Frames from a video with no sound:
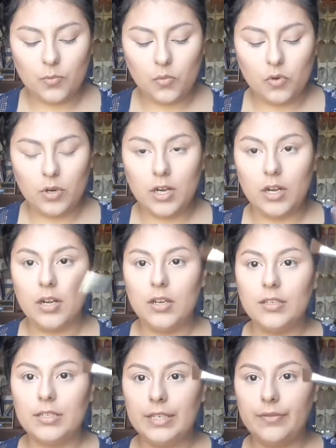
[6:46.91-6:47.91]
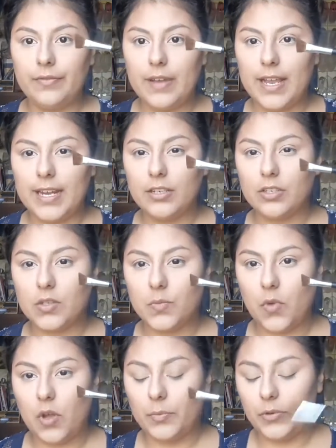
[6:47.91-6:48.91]
more defined
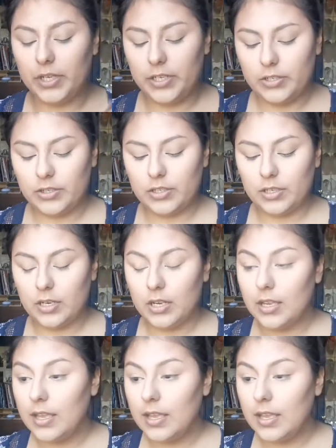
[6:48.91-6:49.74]
small brush.